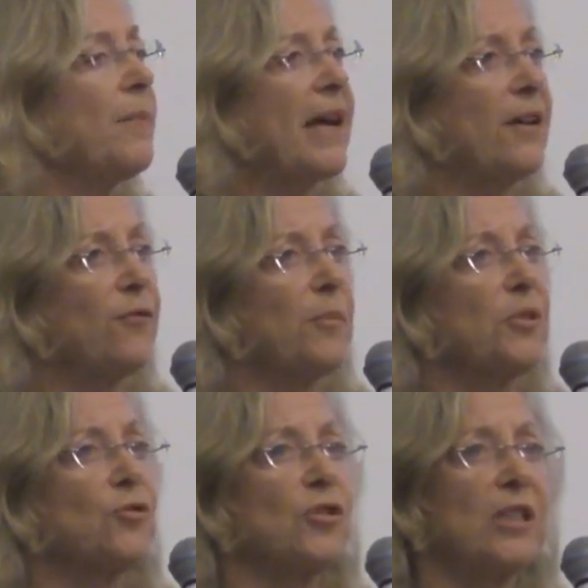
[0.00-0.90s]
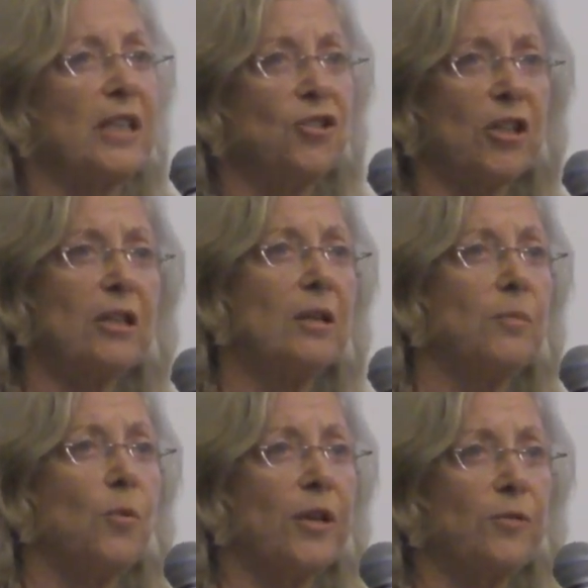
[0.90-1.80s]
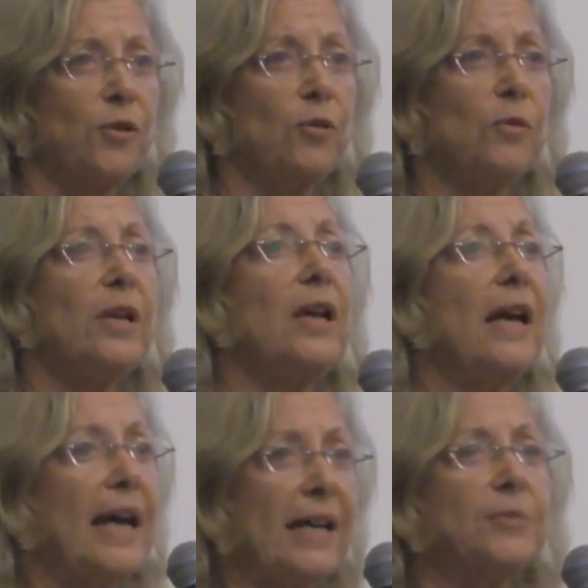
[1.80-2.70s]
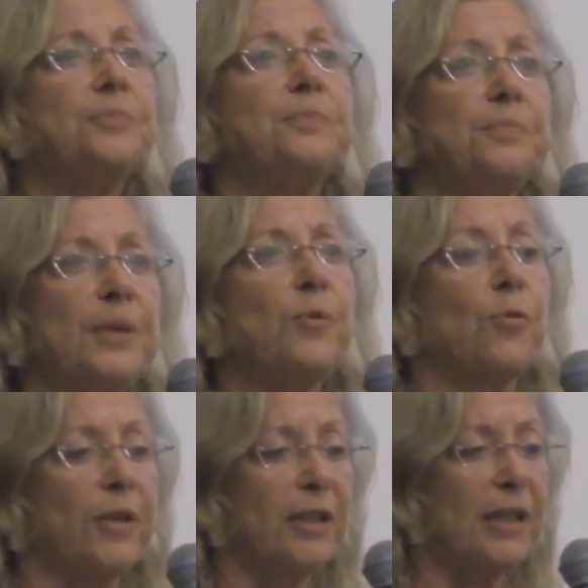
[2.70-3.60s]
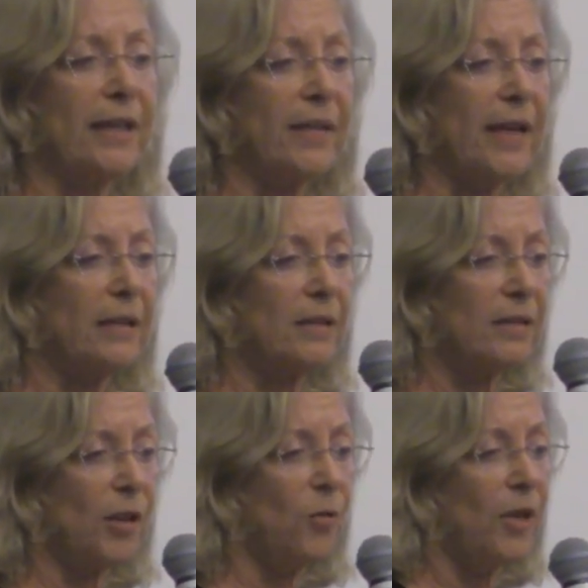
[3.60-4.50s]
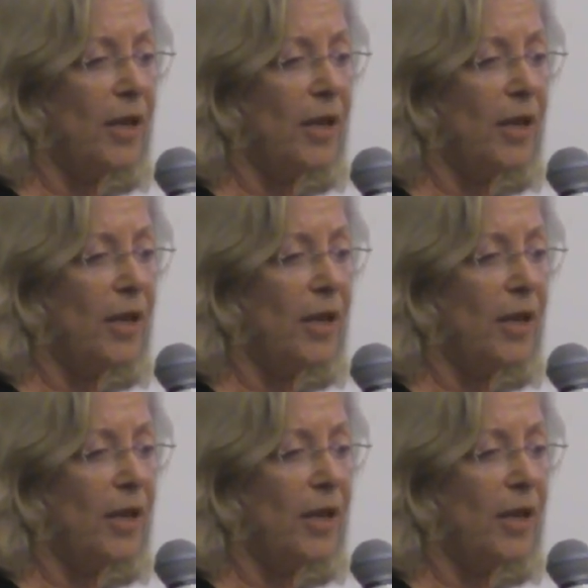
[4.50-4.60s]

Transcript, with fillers: at it from a strategic point of view, and people really like that. So